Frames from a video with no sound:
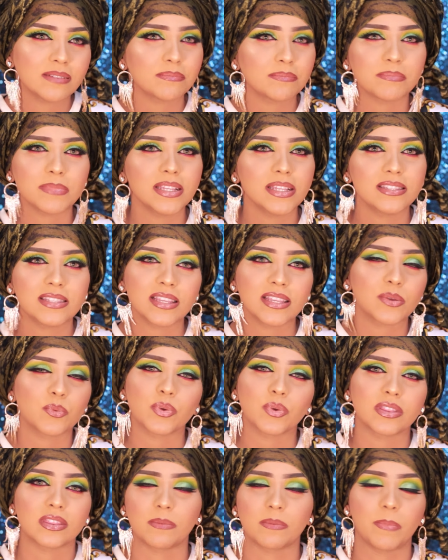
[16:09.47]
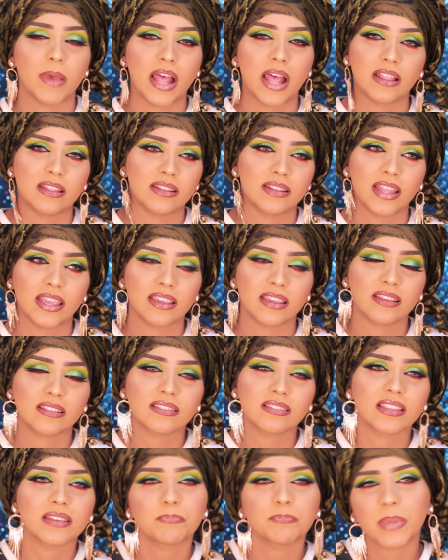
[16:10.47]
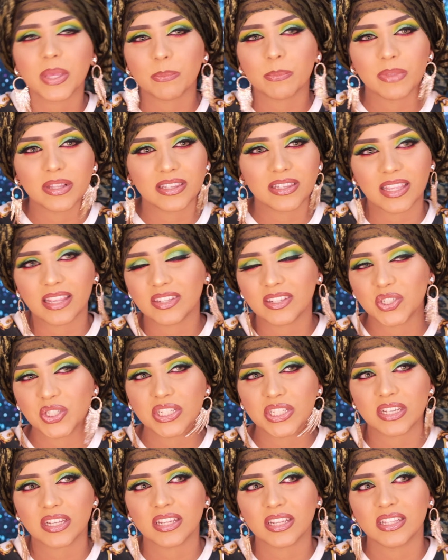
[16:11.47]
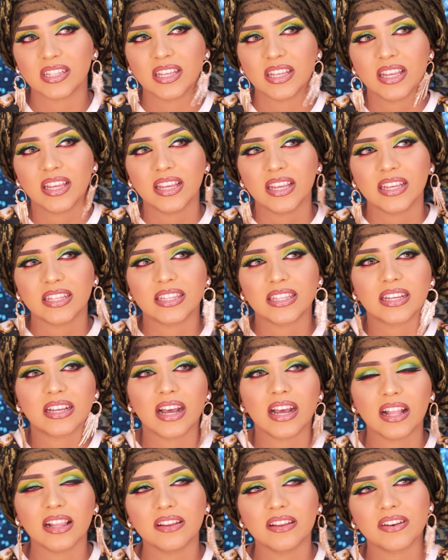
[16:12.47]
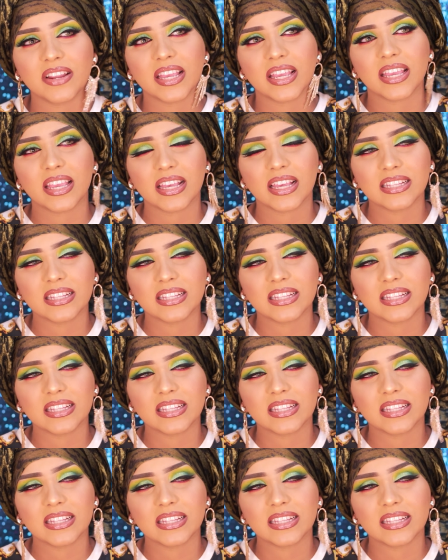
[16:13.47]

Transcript: missing with the palette, like the pigmentation, the coloring.